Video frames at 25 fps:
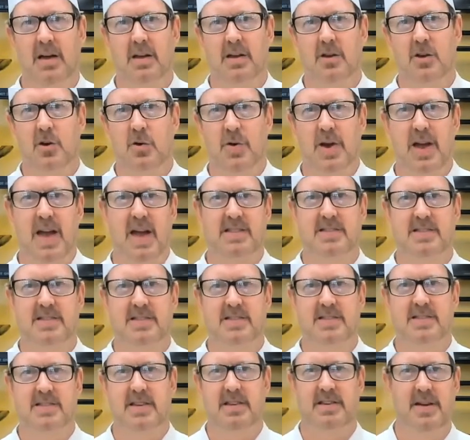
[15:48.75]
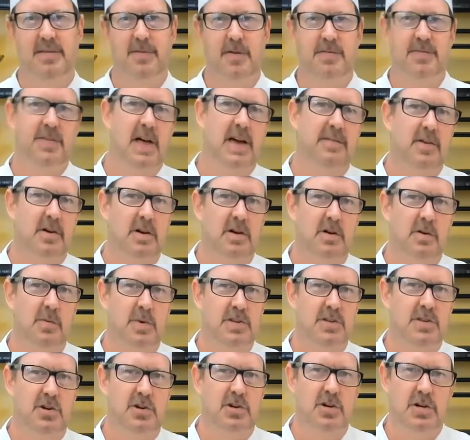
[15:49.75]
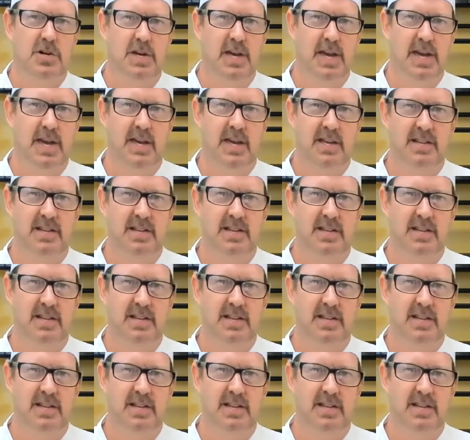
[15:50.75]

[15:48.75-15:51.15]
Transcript: creates a different flavor when you're cooking.